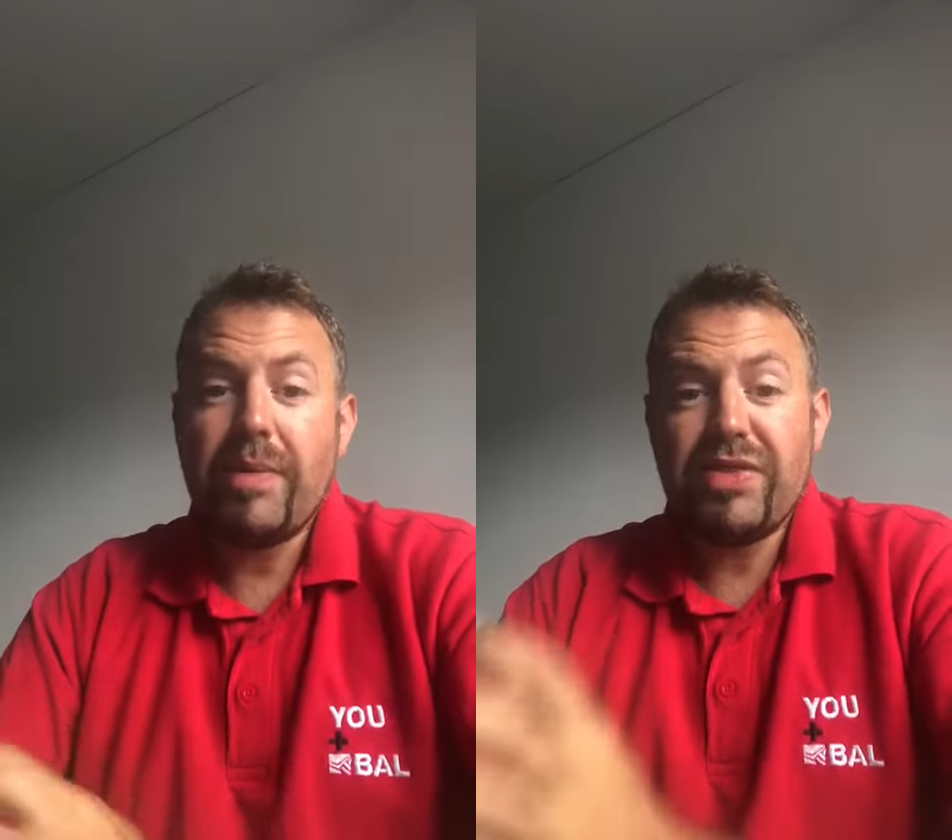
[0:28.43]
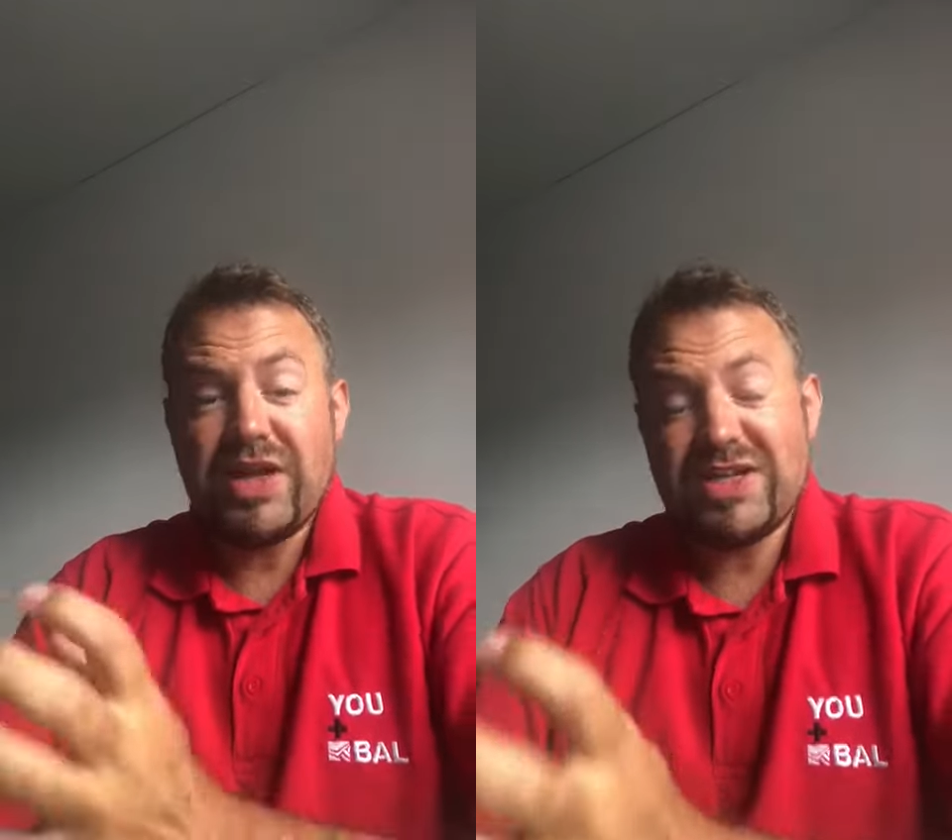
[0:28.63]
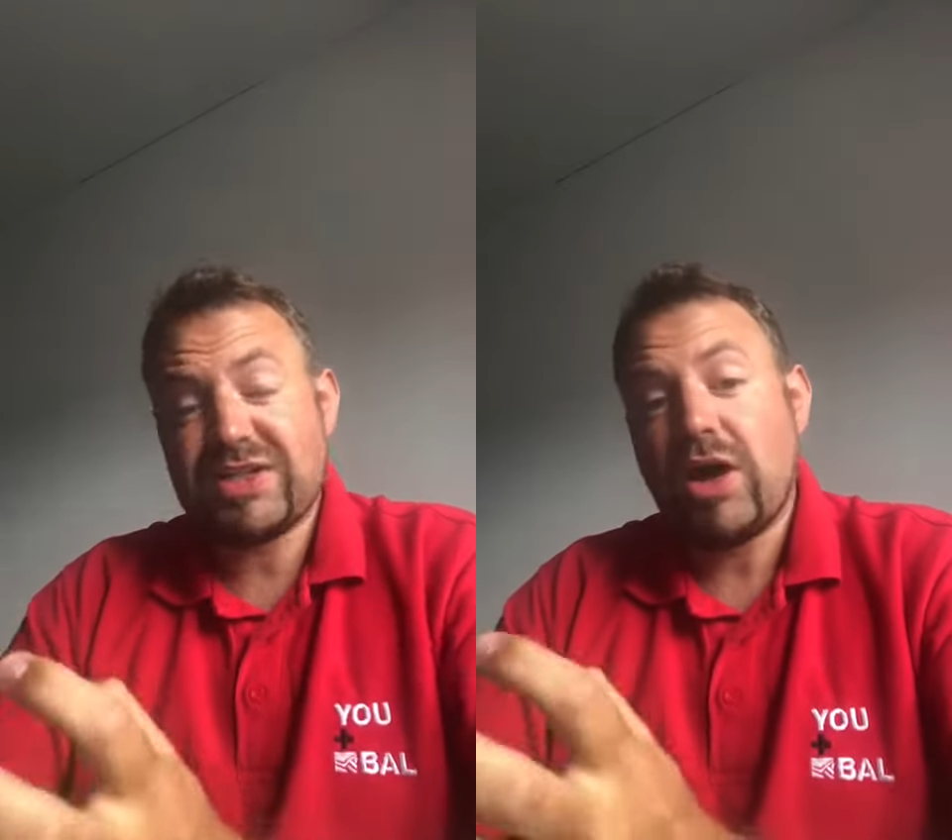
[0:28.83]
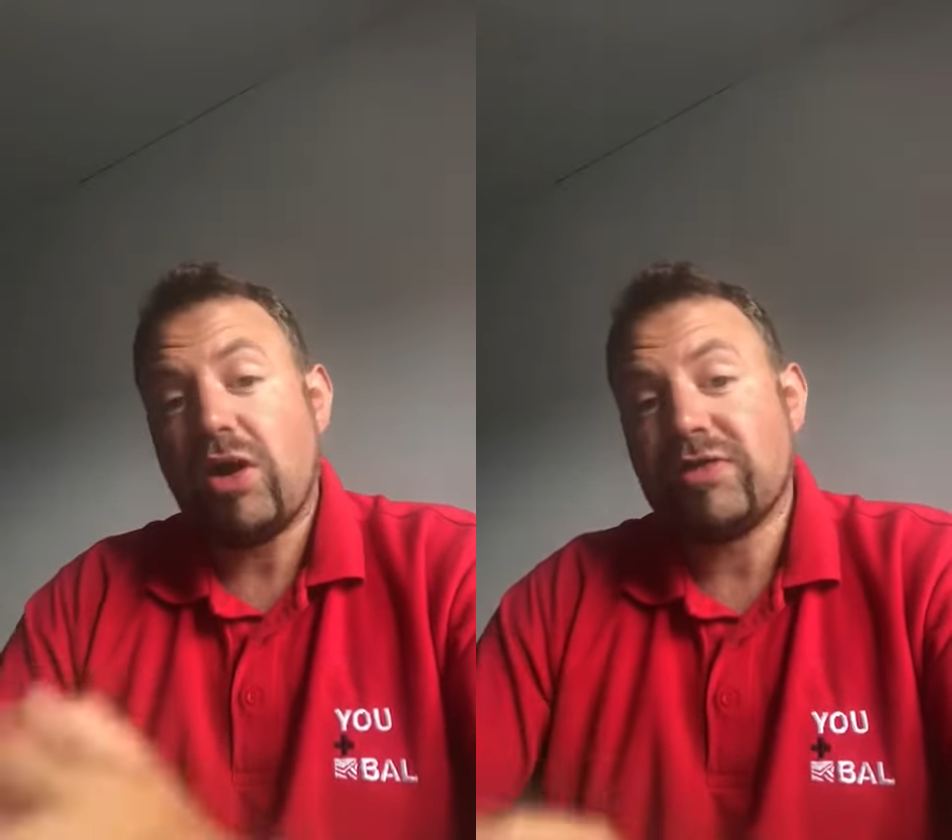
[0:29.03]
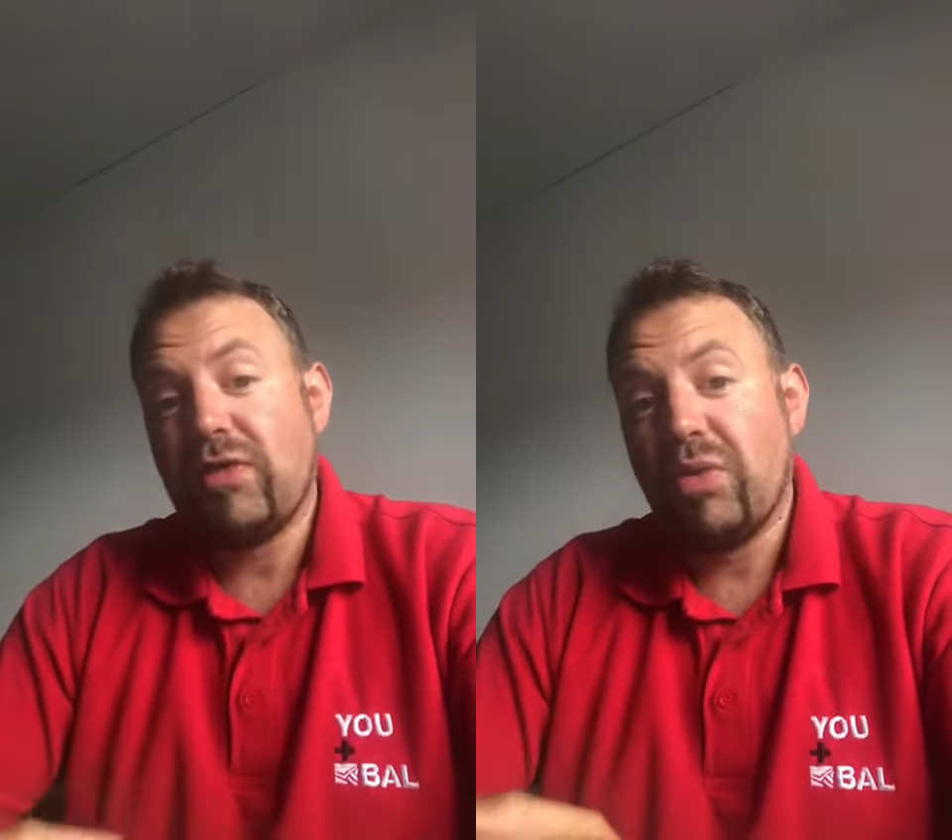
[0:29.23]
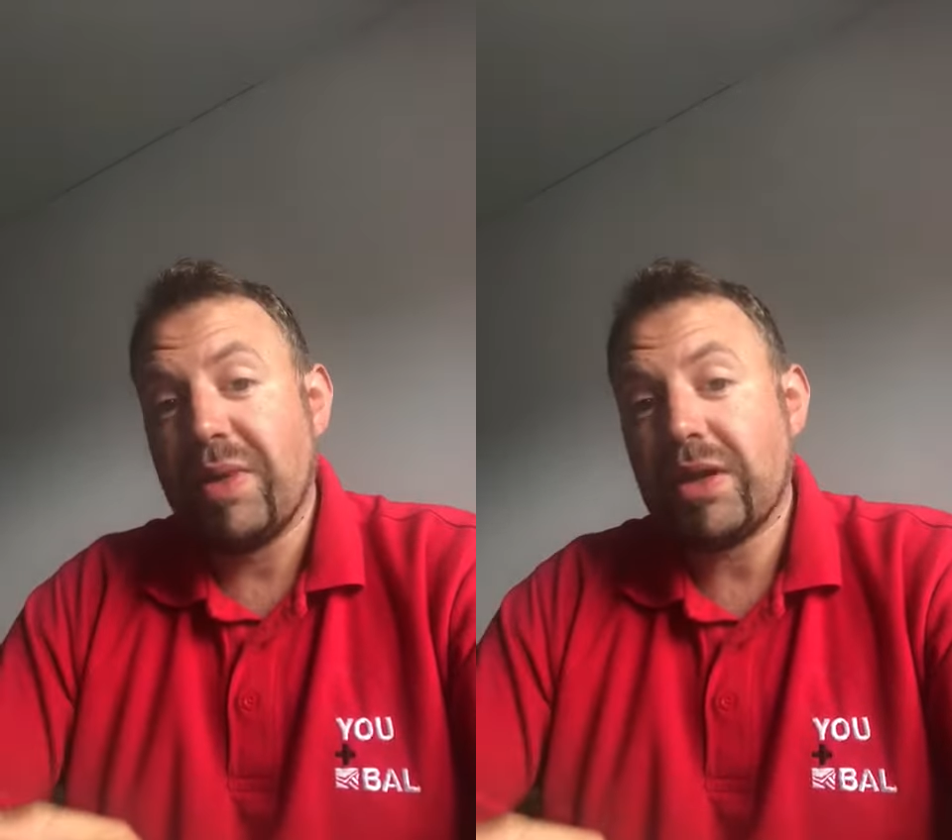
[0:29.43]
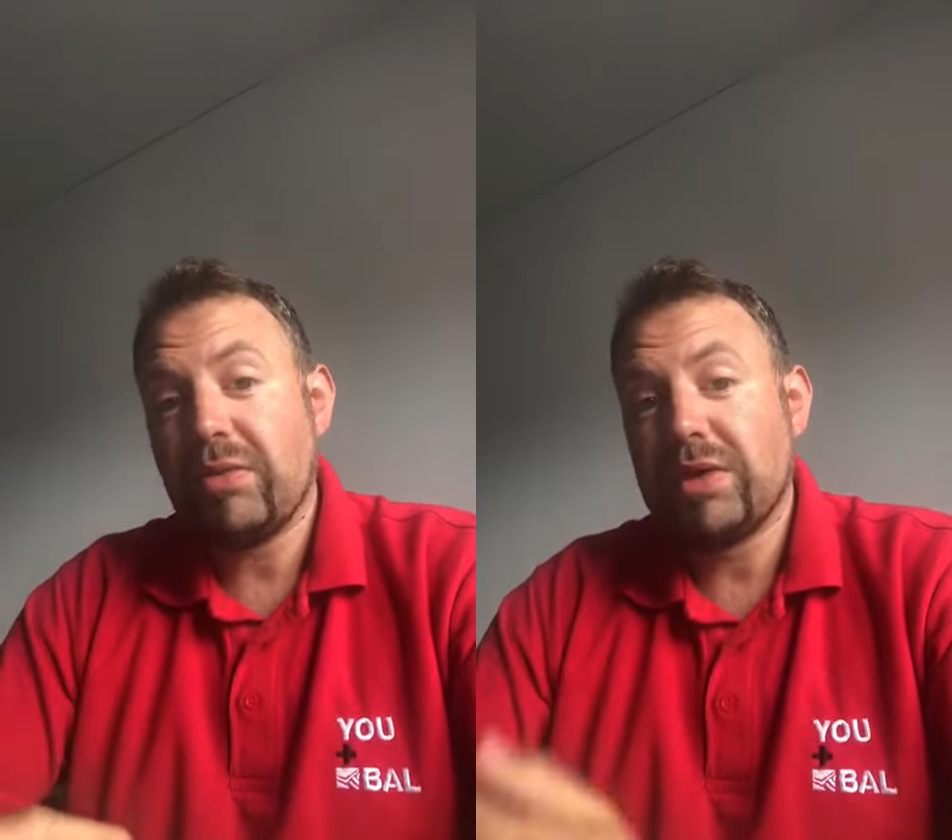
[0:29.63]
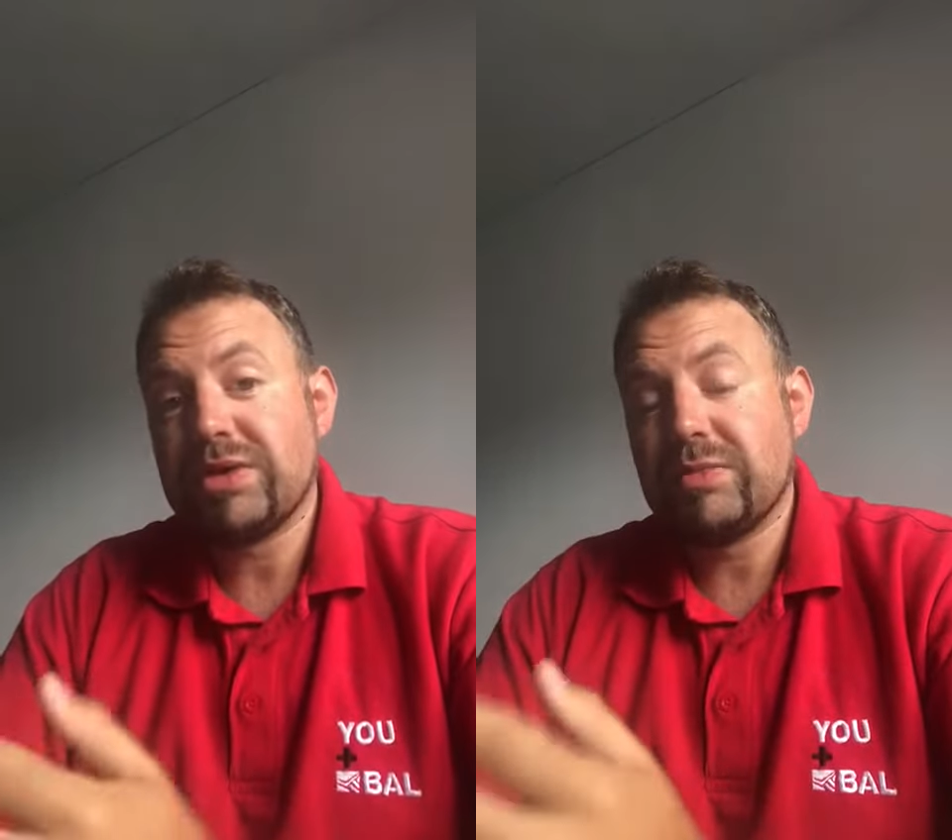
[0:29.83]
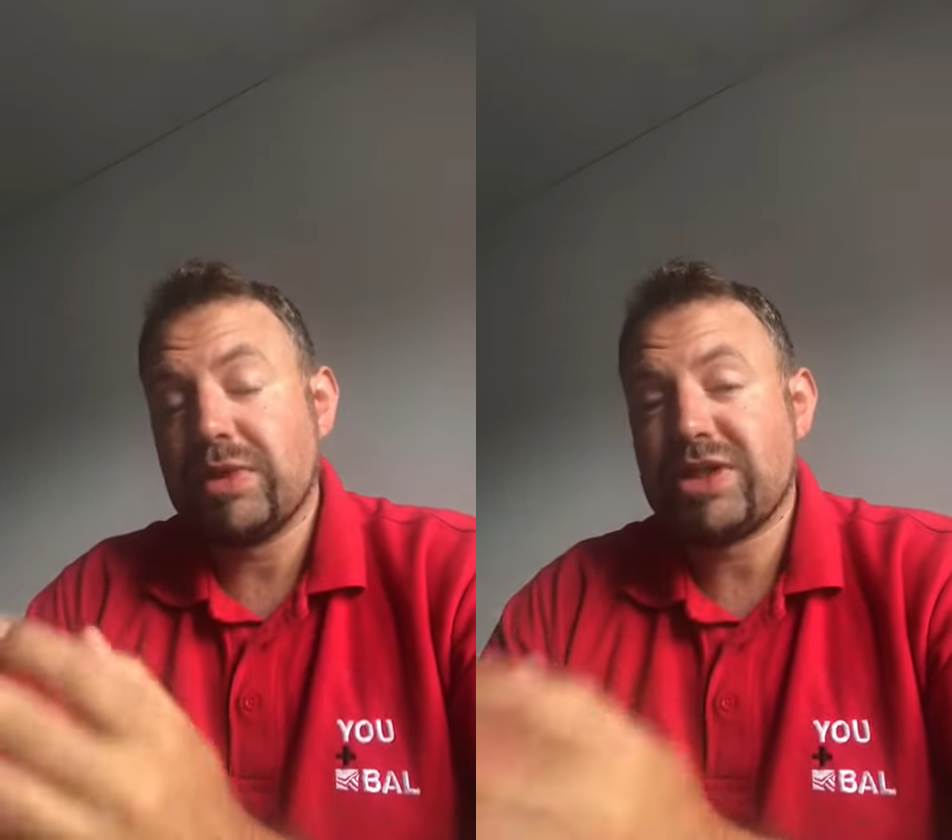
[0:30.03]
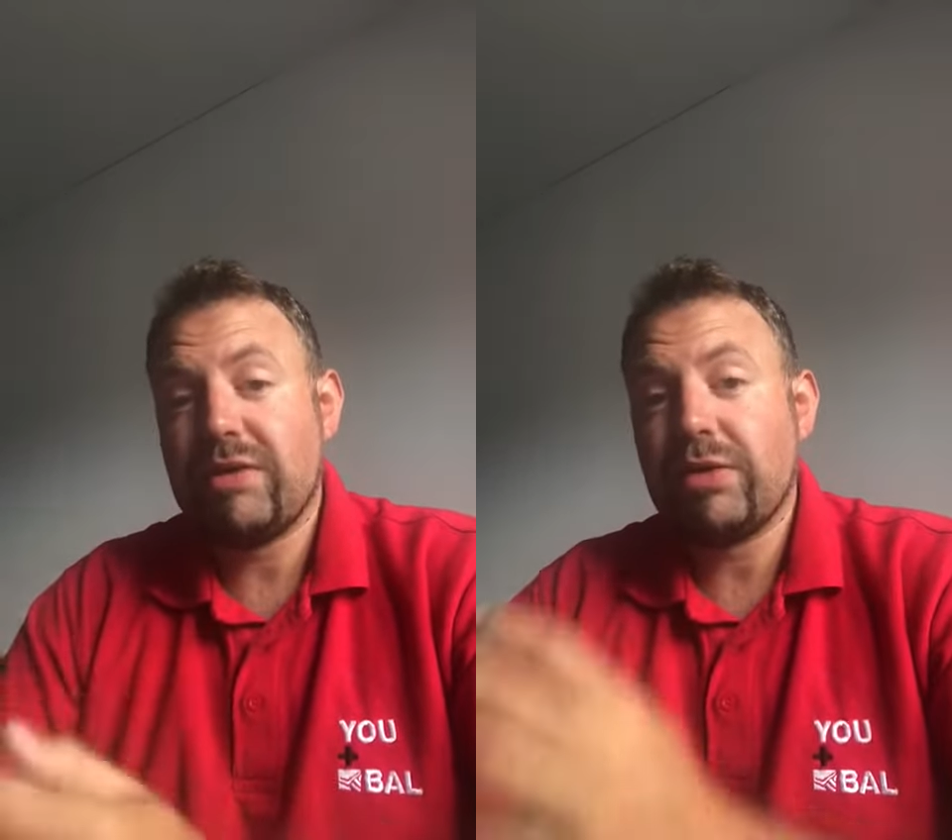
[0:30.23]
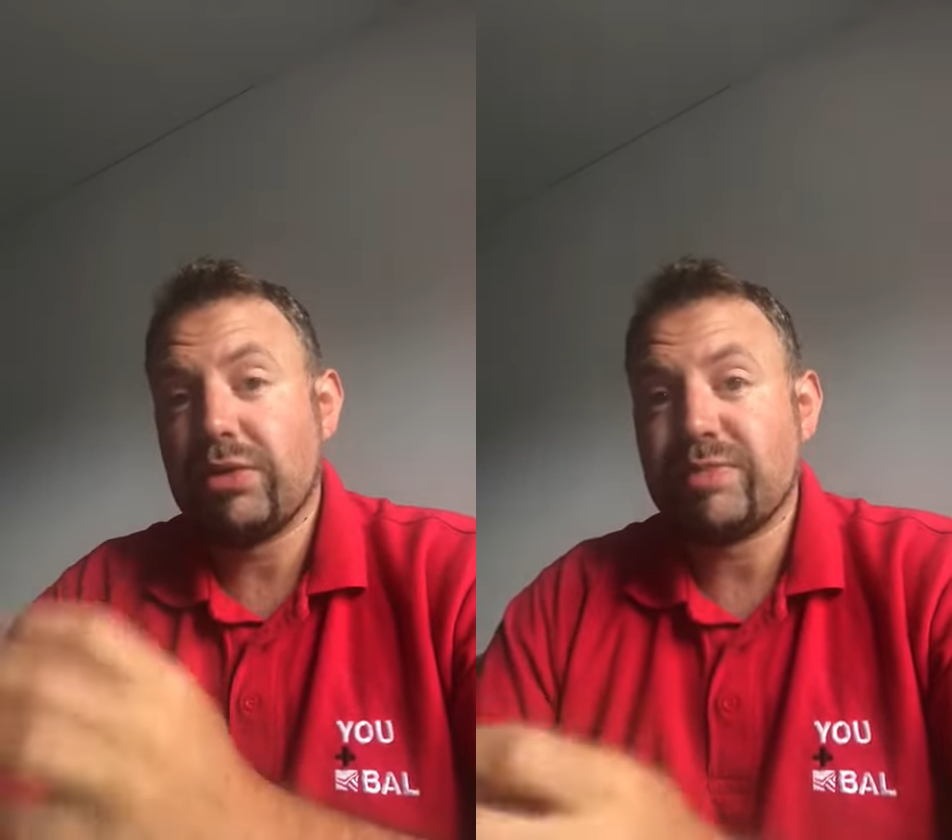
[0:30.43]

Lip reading: It starts forming once the material